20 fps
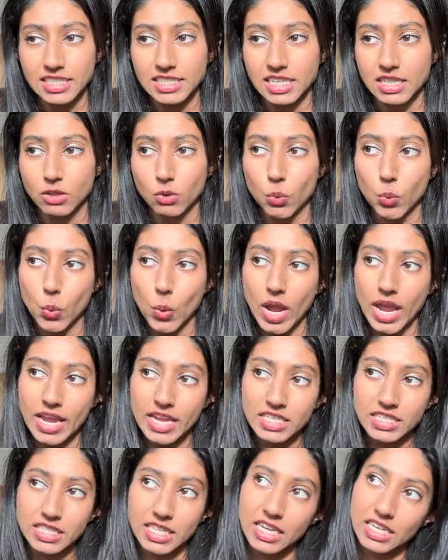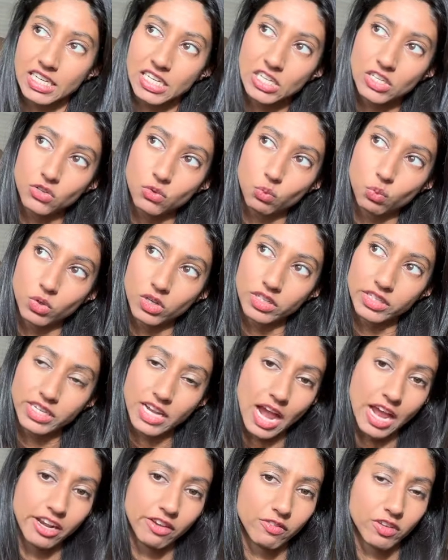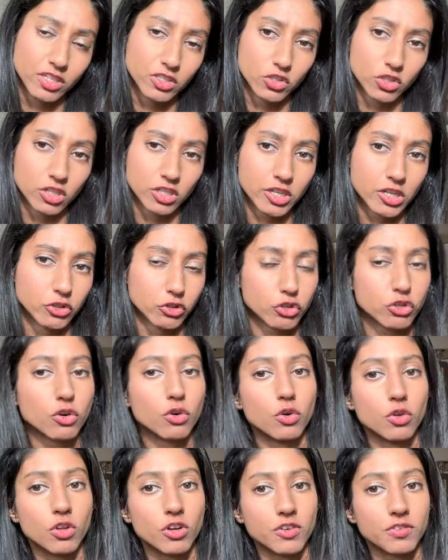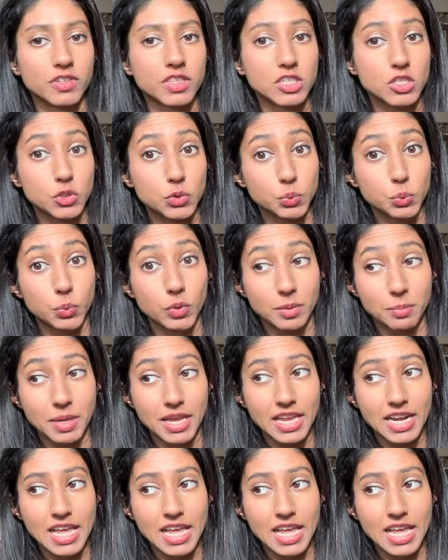and the ways that he would kind of exert control over these women.